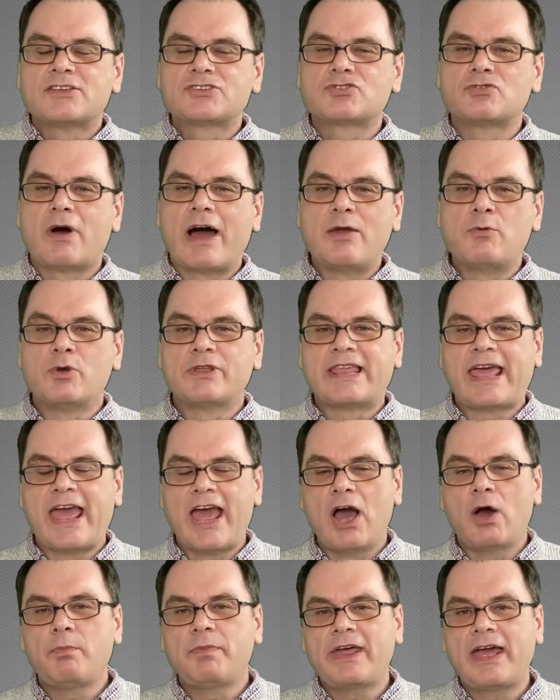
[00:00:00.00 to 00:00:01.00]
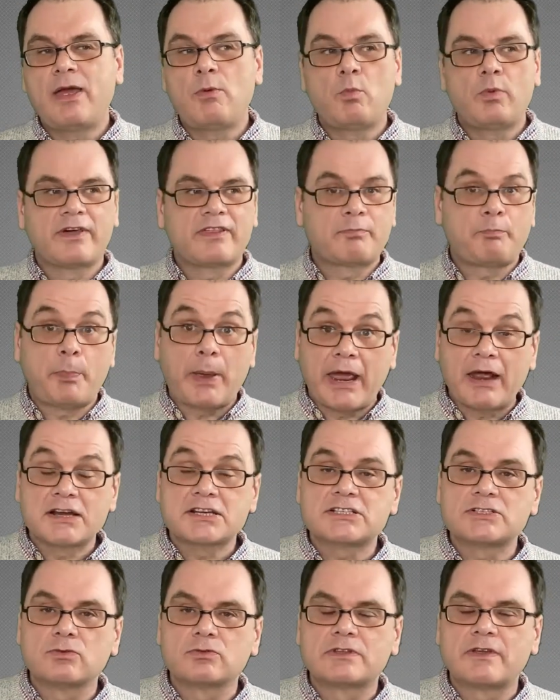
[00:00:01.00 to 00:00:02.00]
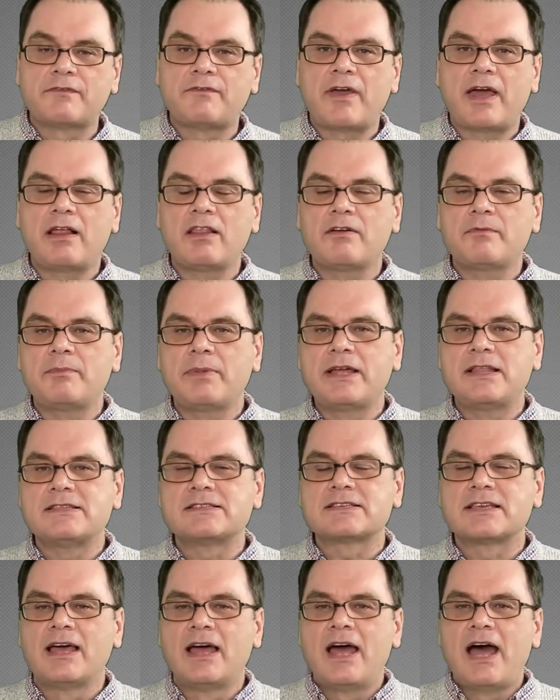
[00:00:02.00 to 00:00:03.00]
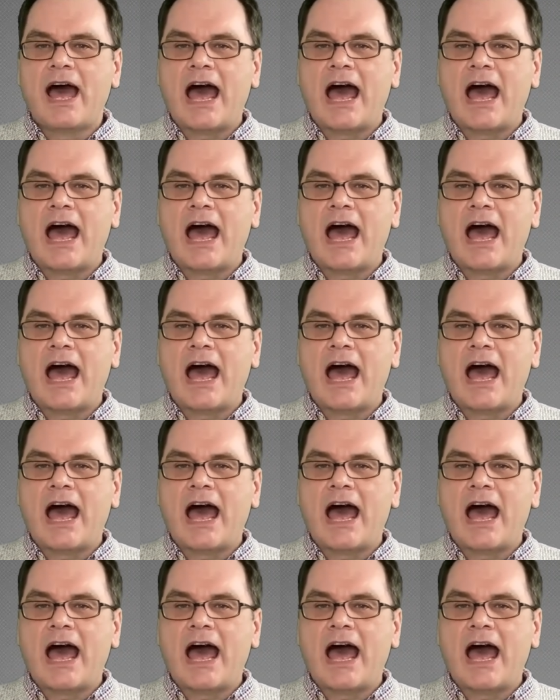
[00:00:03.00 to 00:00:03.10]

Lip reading: So I would help them with personal development.